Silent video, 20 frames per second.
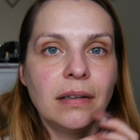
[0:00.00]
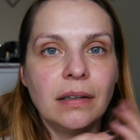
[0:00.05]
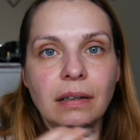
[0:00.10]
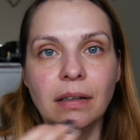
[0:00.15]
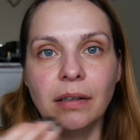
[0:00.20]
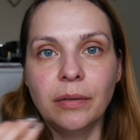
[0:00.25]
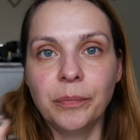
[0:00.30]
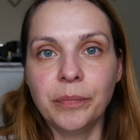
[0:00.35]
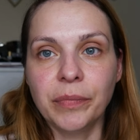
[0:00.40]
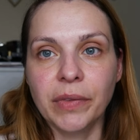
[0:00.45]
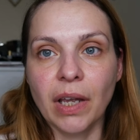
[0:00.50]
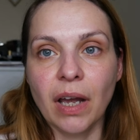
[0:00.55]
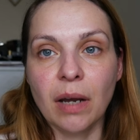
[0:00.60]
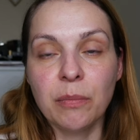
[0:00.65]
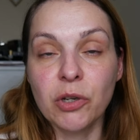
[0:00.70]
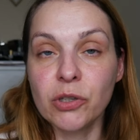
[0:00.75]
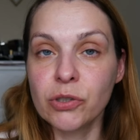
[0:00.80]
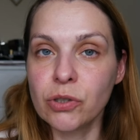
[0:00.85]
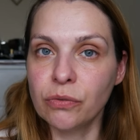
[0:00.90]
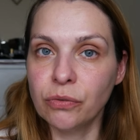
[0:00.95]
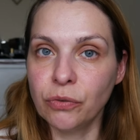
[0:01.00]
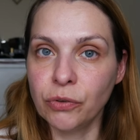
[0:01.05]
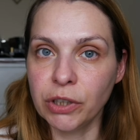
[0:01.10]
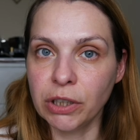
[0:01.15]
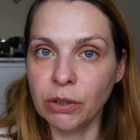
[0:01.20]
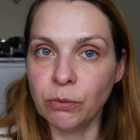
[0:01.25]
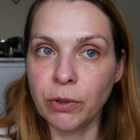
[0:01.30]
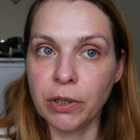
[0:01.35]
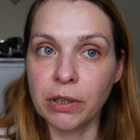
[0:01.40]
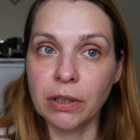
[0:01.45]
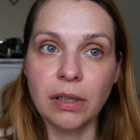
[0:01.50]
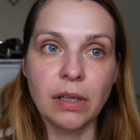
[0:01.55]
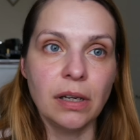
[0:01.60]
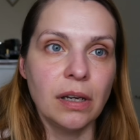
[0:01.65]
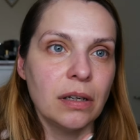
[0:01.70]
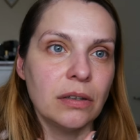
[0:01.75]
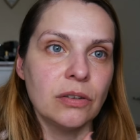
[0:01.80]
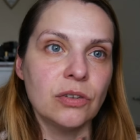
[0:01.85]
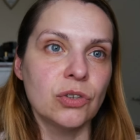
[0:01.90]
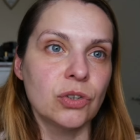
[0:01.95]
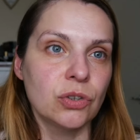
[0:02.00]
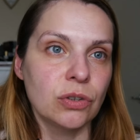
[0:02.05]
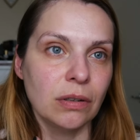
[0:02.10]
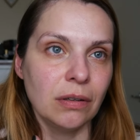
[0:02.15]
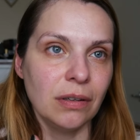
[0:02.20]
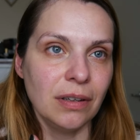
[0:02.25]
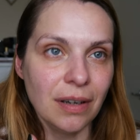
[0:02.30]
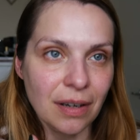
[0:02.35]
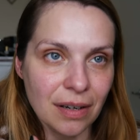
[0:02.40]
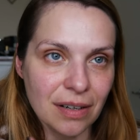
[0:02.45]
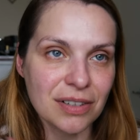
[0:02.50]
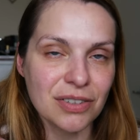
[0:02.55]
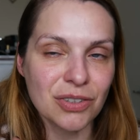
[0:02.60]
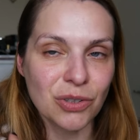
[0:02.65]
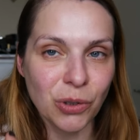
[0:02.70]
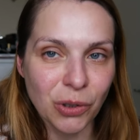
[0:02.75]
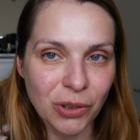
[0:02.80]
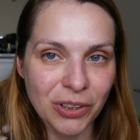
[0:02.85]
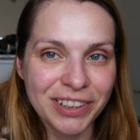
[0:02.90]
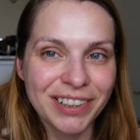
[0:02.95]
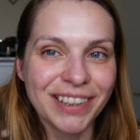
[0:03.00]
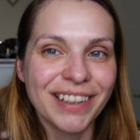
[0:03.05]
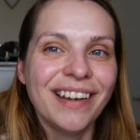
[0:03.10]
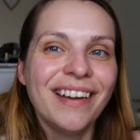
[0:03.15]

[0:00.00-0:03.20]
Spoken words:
I'm also 41 years old,